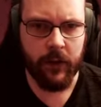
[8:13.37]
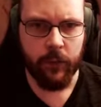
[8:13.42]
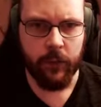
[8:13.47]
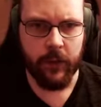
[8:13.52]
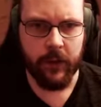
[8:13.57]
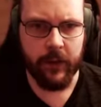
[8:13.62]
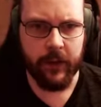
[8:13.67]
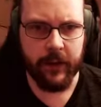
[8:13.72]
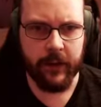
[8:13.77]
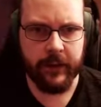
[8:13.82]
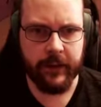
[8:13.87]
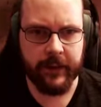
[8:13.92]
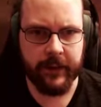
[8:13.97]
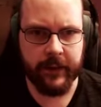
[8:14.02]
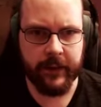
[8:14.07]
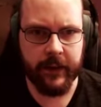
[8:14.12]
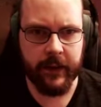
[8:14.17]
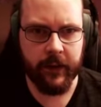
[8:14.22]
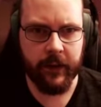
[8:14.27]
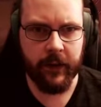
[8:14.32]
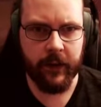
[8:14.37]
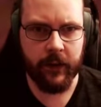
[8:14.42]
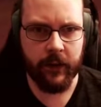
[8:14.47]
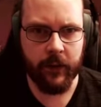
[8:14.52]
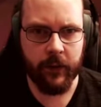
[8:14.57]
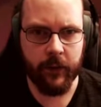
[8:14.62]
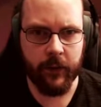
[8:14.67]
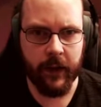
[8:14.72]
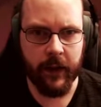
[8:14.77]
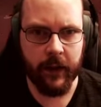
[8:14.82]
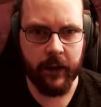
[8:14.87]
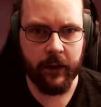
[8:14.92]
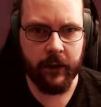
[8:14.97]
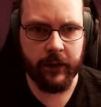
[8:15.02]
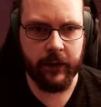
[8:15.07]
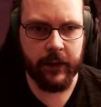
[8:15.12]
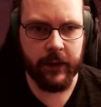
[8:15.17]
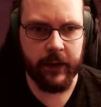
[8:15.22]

But like this area, oh, hang on,